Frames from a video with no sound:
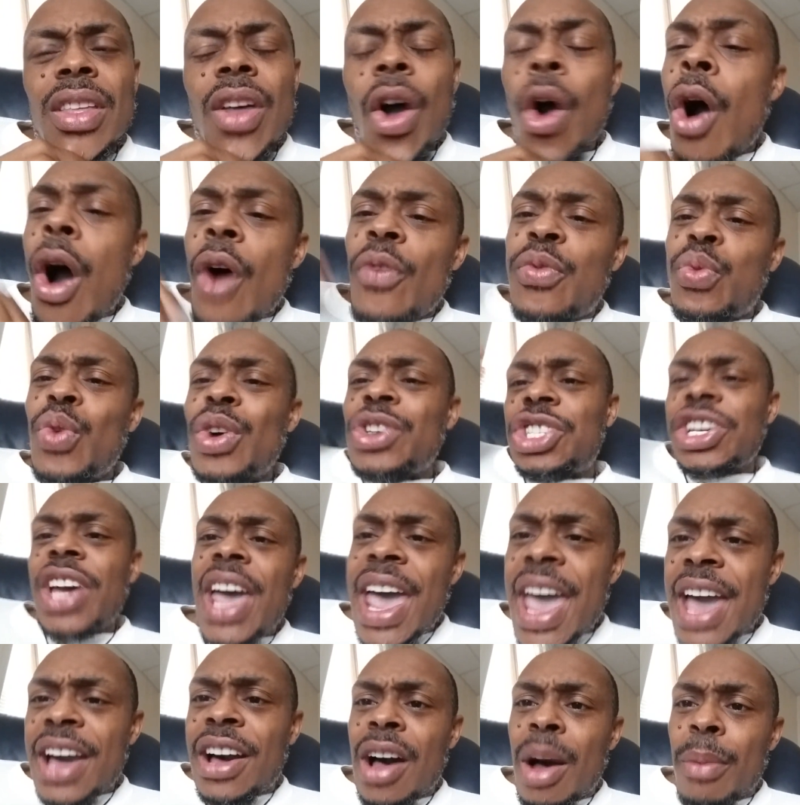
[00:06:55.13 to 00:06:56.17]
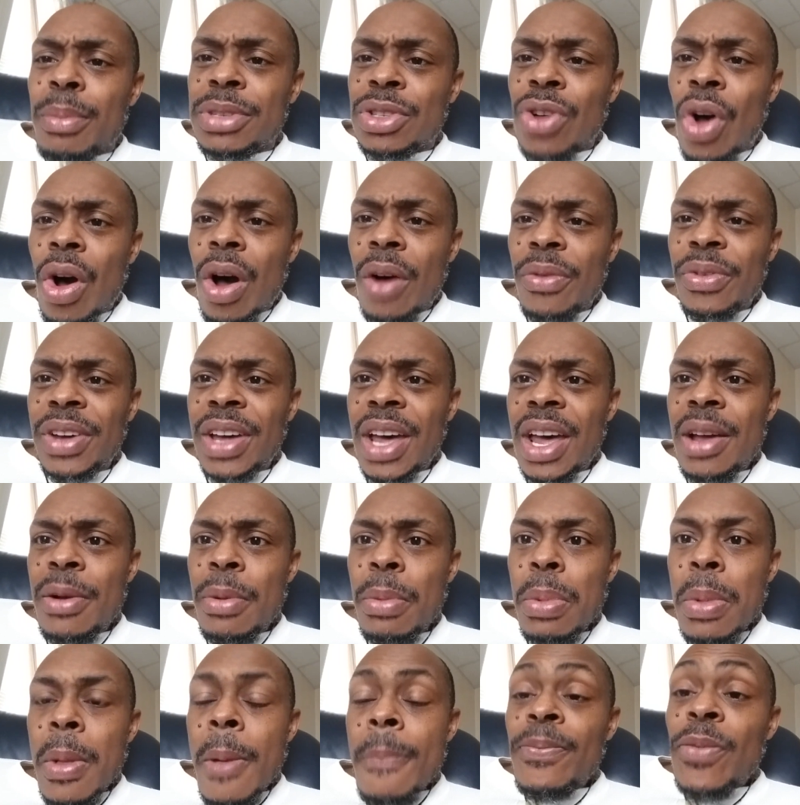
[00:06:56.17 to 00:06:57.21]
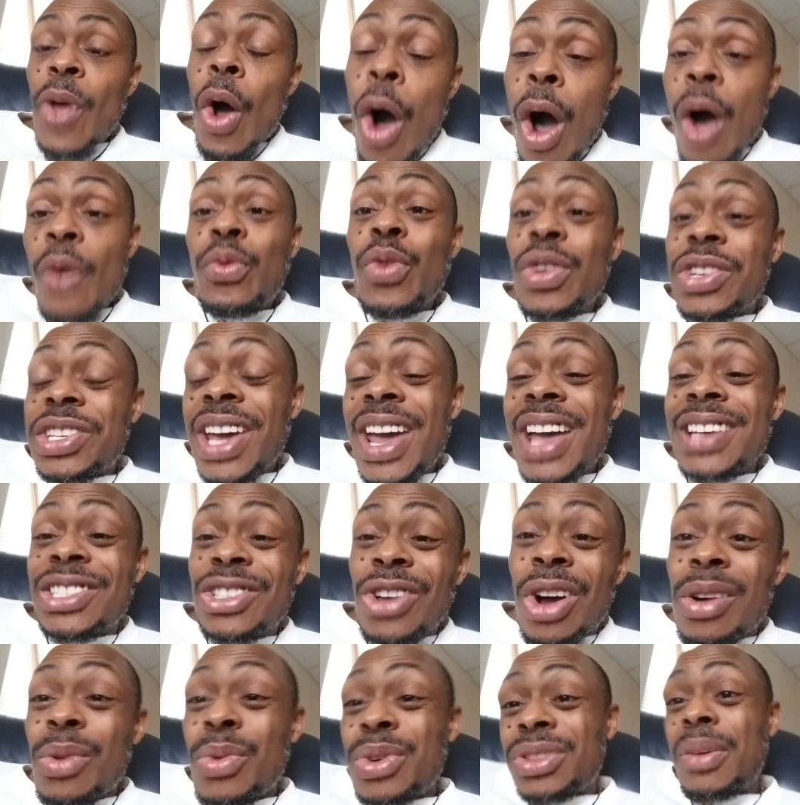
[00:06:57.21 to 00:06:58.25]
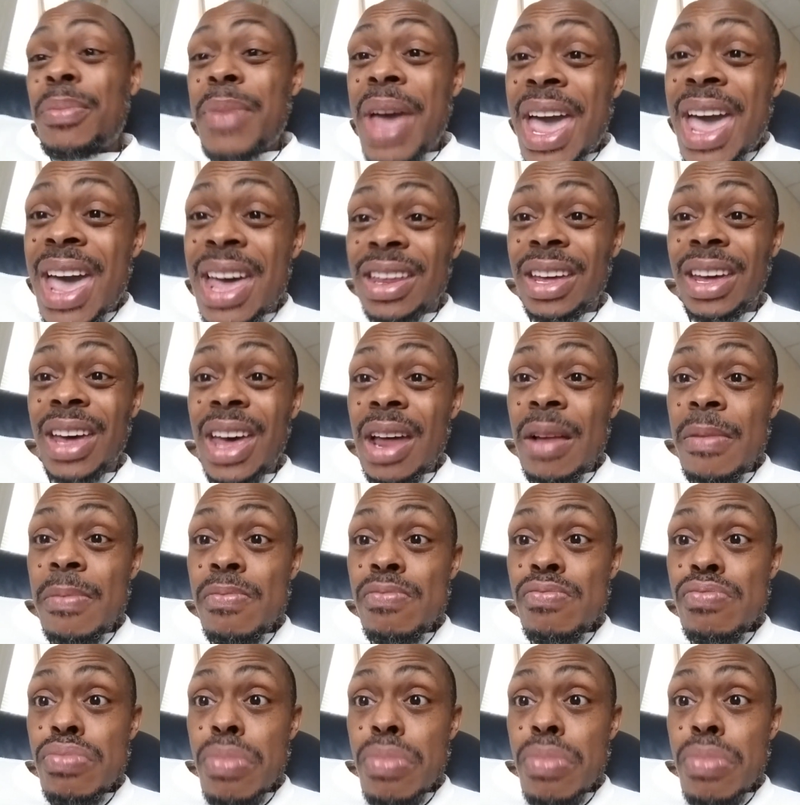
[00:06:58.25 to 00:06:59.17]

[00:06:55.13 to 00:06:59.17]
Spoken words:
off with your head comes off, okay? Off with your head started with the man, okay?